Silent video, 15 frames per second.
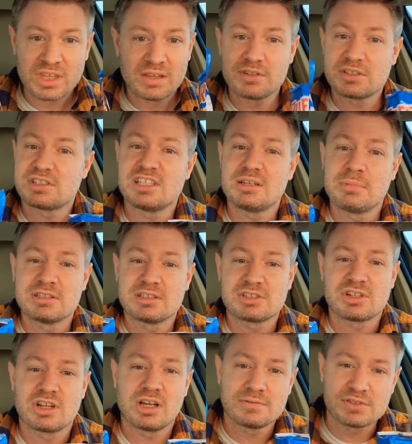If you see them on the
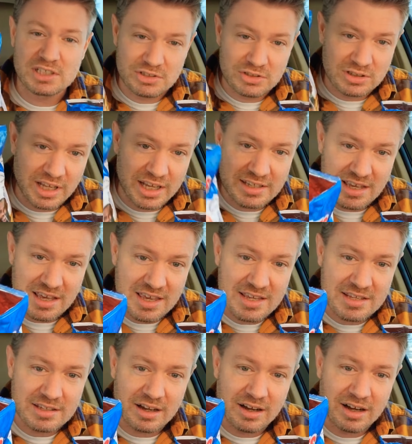shelves and you like
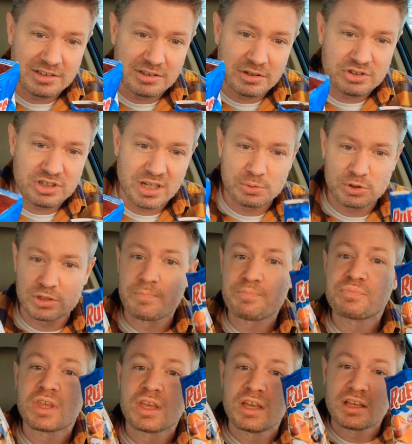heat on your chips,
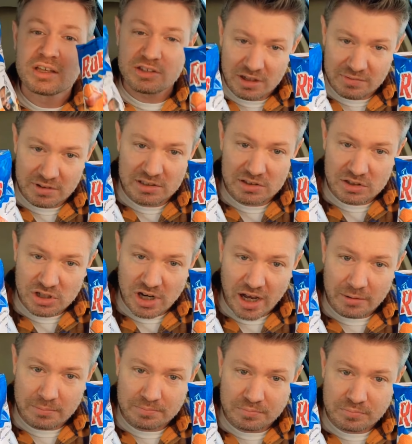give these a
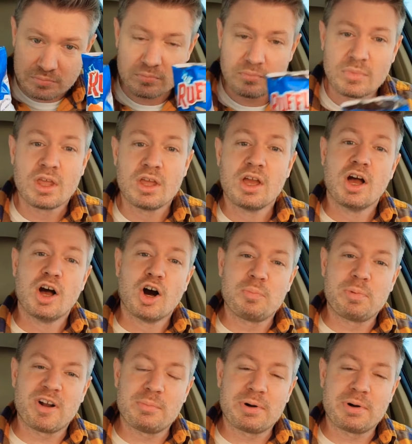shot. Hope